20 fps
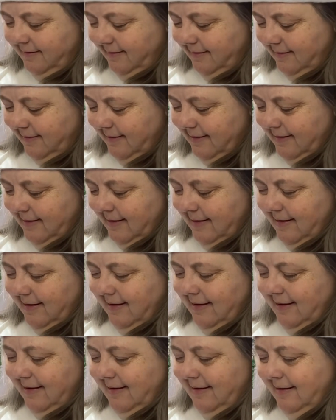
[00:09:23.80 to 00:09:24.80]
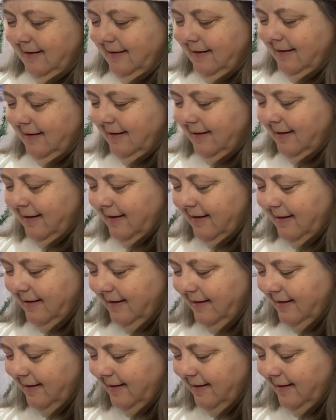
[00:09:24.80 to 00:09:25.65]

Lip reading: Nobody speaks.